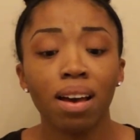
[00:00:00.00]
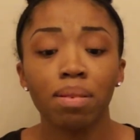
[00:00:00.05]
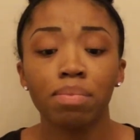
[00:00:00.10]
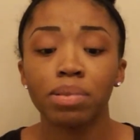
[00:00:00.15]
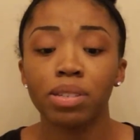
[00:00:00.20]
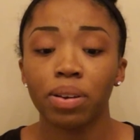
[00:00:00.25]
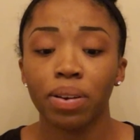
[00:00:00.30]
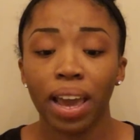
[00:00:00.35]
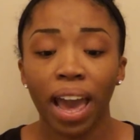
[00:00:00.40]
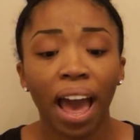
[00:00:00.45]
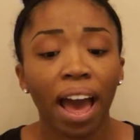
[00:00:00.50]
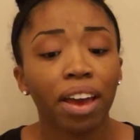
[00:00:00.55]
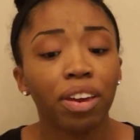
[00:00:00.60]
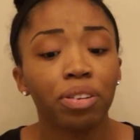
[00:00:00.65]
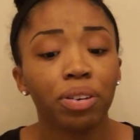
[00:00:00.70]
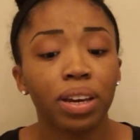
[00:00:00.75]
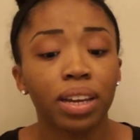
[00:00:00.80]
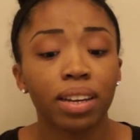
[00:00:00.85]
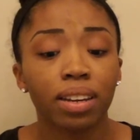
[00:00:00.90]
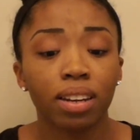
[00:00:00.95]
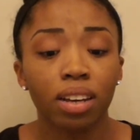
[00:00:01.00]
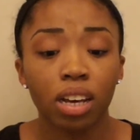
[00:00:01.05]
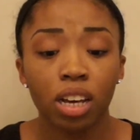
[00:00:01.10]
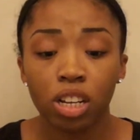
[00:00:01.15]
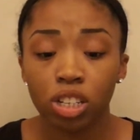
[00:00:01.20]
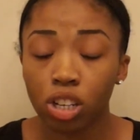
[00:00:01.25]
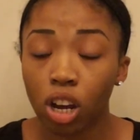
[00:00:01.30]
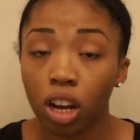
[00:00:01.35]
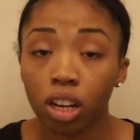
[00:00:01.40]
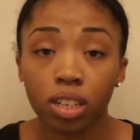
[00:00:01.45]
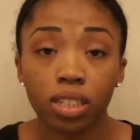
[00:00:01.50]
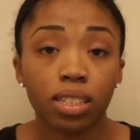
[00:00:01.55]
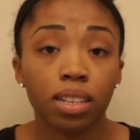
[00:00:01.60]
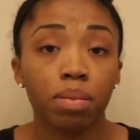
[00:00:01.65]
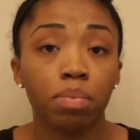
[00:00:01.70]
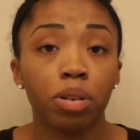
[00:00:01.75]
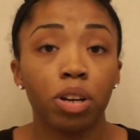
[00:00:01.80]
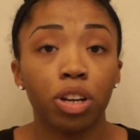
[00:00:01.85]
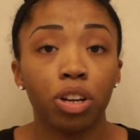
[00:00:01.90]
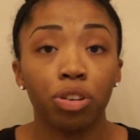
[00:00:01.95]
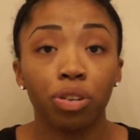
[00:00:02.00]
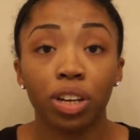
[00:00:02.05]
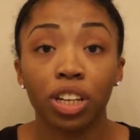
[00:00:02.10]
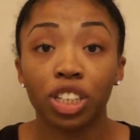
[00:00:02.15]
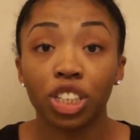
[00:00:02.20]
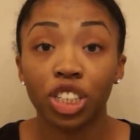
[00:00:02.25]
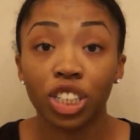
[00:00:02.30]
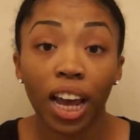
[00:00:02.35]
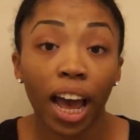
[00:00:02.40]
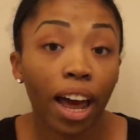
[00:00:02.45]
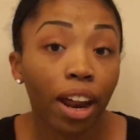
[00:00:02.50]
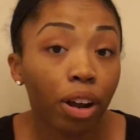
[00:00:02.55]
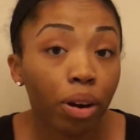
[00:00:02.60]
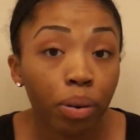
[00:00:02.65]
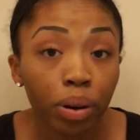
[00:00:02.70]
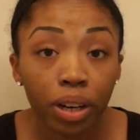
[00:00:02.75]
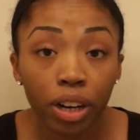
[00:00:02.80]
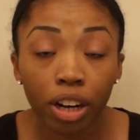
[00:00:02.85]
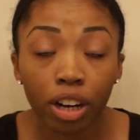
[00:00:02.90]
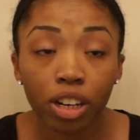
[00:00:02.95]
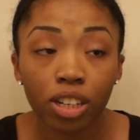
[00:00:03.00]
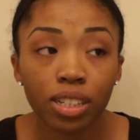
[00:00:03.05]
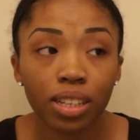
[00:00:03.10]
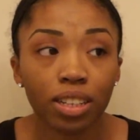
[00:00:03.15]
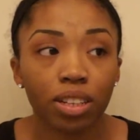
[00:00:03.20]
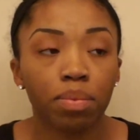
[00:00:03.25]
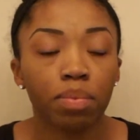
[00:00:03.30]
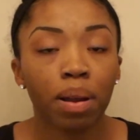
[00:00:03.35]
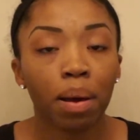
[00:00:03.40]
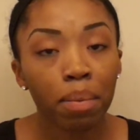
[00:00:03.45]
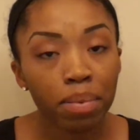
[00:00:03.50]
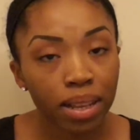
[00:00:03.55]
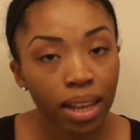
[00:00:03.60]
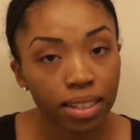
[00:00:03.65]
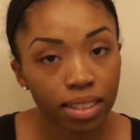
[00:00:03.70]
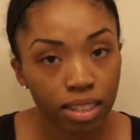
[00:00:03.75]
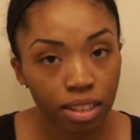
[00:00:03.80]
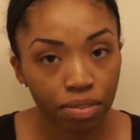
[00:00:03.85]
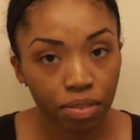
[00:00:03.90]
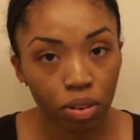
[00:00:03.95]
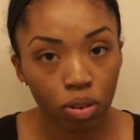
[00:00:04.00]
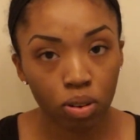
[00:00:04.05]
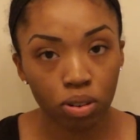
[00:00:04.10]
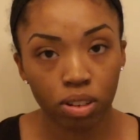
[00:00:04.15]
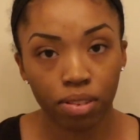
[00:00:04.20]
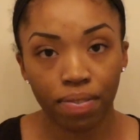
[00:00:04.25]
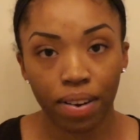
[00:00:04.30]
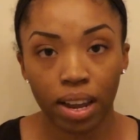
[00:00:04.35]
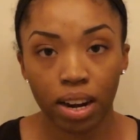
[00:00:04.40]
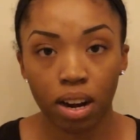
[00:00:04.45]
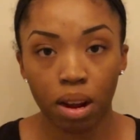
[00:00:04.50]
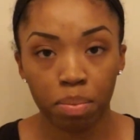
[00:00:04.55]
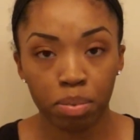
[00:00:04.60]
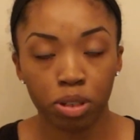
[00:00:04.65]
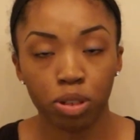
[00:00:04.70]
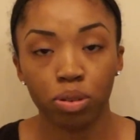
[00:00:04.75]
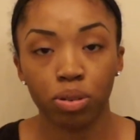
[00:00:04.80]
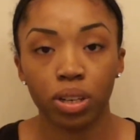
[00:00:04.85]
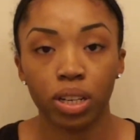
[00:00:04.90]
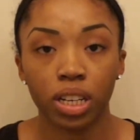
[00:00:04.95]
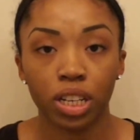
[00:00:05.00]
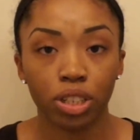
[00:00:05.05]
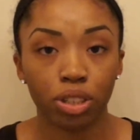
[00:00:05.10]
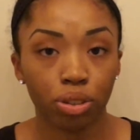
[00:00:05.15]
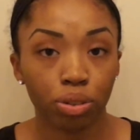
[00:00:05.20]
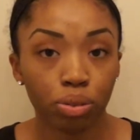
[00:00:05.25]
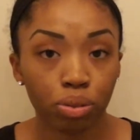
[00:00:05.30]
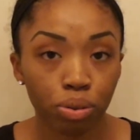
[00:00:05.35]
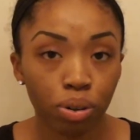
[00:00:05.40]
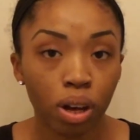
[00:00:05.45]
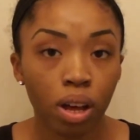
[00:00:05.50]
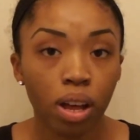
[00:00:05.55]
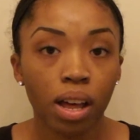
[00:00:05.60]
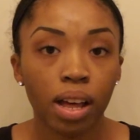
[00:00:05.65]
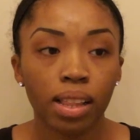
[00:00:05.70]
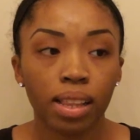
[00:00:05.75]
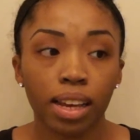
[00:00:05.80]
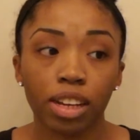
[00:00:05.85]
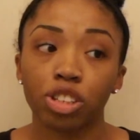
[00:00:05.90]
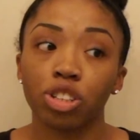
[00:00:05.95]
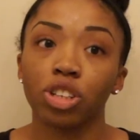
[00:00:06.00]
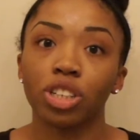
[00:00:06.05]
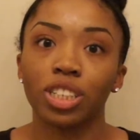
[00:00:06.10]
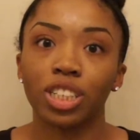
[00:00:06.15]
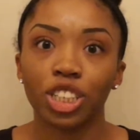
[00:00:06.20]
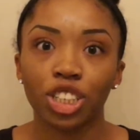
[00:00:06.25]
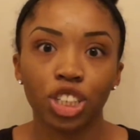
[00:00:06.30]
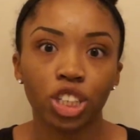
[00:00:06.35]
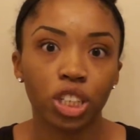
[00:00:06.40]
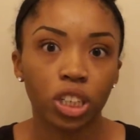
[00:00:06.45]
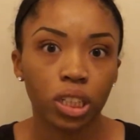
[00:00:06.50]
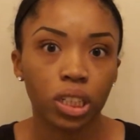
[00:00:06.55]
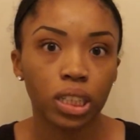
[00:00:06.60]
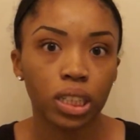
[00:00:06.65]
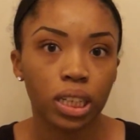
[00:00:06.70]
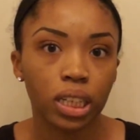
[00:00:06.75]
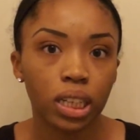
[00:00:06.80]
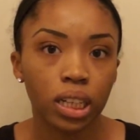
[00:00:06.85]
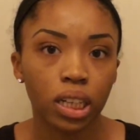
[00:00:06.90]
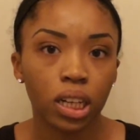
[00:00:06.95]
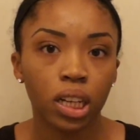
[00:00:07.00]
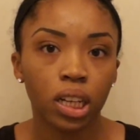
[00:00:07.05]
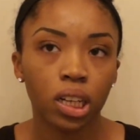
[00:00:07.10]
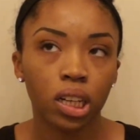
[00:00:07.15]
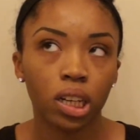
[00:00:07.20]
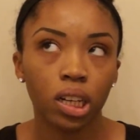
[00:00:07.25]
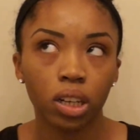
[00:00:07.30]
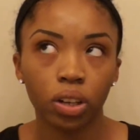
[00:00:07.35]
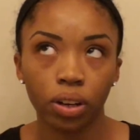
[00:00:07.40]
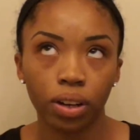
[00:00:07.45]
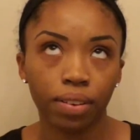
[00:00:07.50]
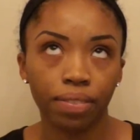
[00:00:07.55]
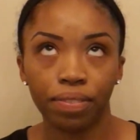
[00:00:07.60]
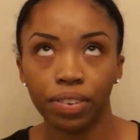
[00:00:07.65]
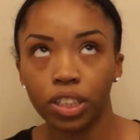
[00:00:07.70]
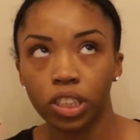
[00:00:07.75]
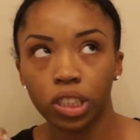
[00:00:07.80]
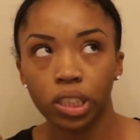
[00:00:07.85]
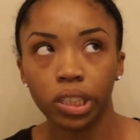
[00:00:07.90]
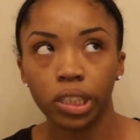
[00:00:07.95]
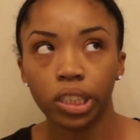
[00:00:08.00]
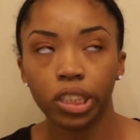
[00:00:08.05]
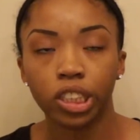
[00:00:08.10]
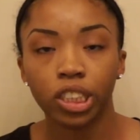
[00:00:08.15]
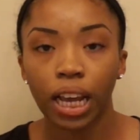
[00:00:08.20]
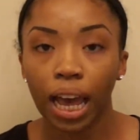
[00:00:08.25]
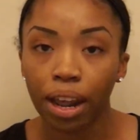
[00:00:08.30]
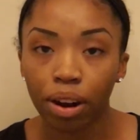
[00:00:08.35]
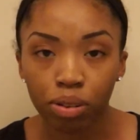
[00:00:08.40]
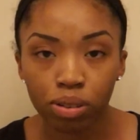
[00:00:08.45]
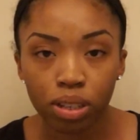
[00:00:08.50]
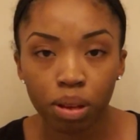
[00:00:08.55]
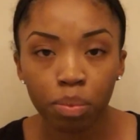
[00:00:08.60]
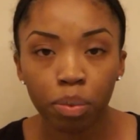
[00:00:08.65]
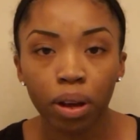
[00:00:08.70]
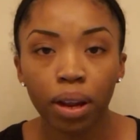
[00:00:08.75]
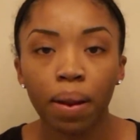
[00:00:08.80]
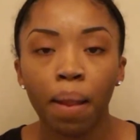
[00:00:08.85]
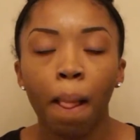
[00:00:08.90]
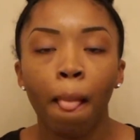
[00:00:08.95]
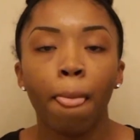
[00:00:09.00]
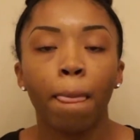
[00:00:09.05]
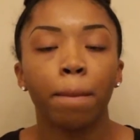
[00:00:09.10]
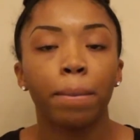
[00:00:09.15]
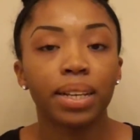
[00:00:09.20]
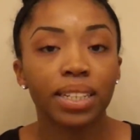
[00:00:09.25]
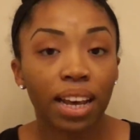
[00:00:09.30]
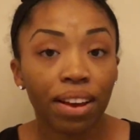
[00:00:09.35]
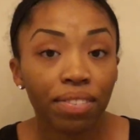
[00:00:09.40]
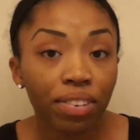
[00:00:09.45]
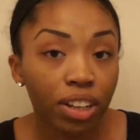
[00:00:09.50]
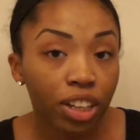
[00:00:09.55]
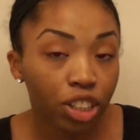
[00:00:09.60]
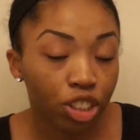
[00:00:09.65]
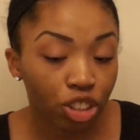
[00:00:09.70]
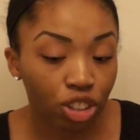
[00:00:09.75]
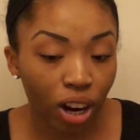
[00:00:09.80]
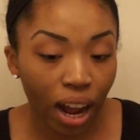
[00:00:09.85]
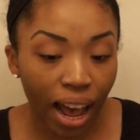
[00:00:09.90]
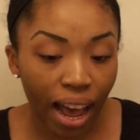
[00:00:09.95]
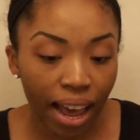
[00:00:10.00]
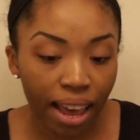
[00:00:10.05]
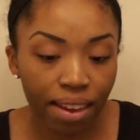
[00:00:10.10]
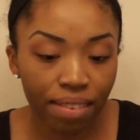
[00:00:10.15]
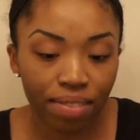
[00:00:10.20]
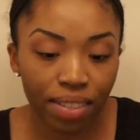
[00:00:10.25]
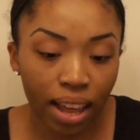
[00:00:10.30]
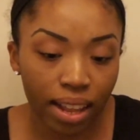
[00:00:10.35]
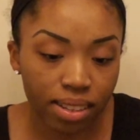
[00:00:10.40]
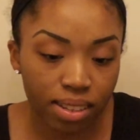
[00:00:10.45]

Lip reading: so yeah, you can talk to someone, you can shadow a nurse. Sometimes that's difficult to find an opportunity to like traditionally or officially shadow someone, but definitely try